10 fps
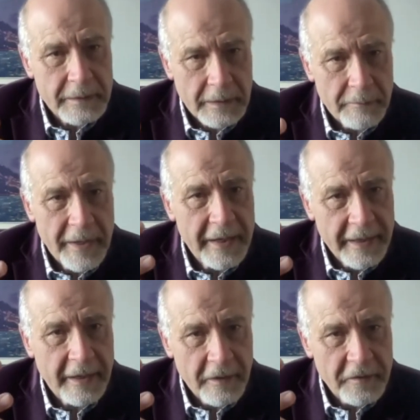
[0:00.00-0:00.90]

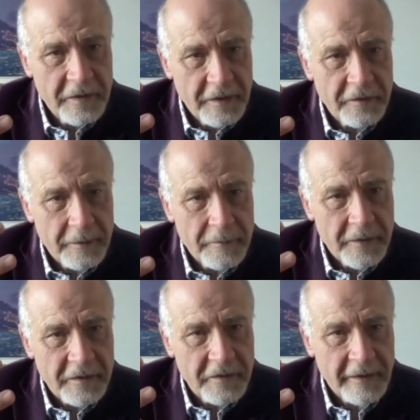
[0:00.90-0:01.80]
Medicare system
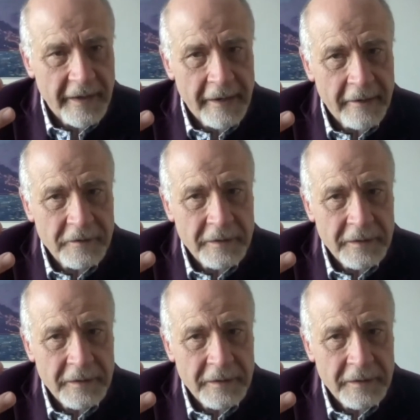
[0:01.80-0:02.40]
that's left.